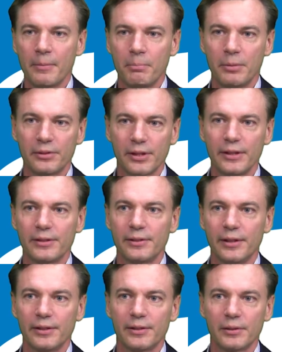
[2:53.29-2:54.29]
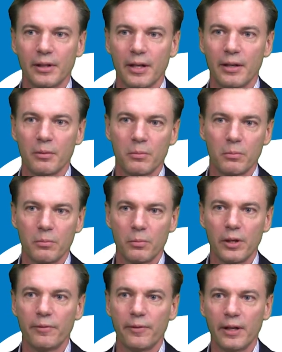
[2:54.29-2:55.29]
Besides this,
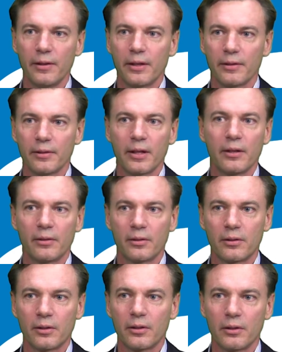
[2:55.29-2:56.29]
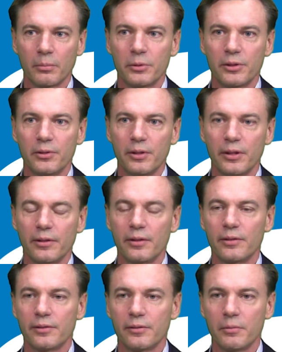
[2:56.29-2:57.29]
we feel that there are
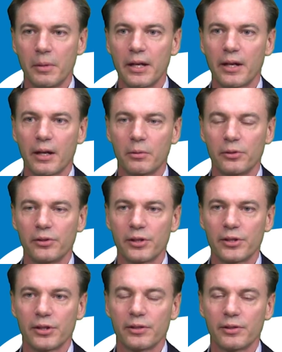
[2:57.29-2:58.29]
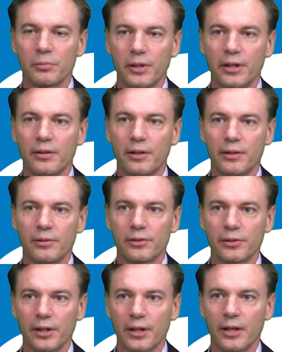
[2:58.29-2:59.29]
opportunities to make acquisitions within
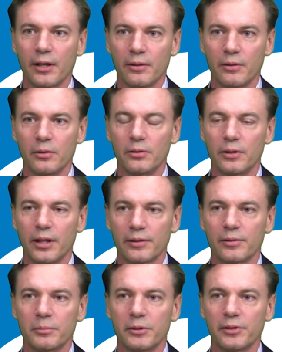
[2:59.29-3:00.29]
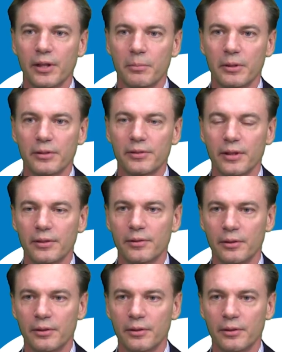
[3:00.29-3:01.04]
interesting and good customer segments, as the